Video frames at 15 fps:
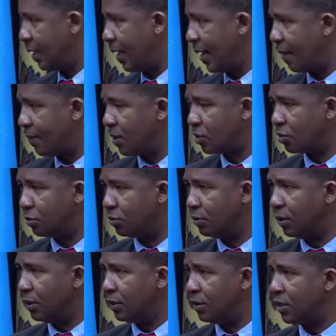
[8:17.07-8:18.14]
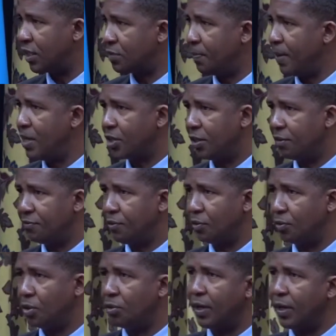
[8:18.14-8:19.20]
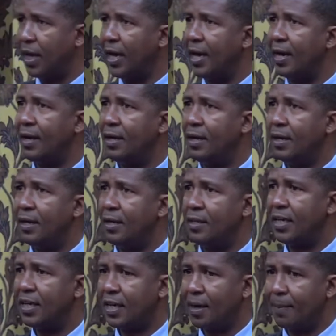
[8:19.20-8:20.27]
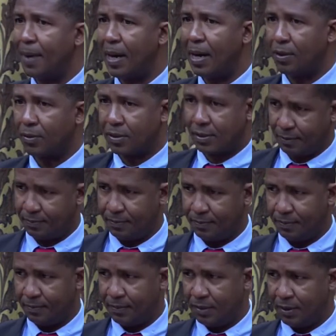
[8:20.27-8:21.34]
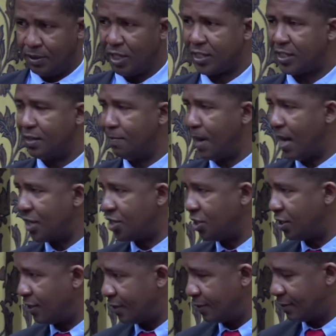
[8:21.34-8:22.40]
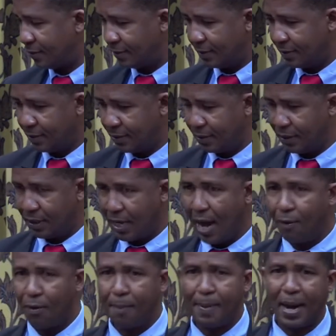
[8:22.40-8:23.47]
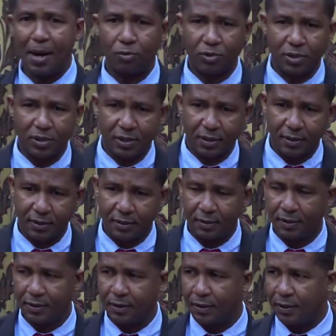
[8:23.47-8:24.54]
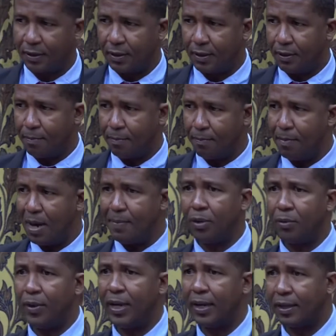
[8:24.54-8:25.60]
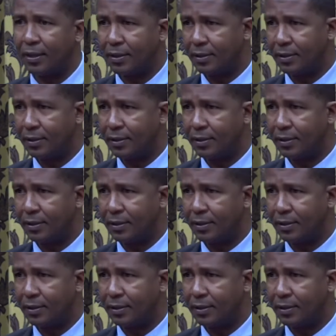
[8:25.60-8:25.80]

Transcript: And I want to just mention a few. You would hear, think about, just imagine, how about, maybe we will.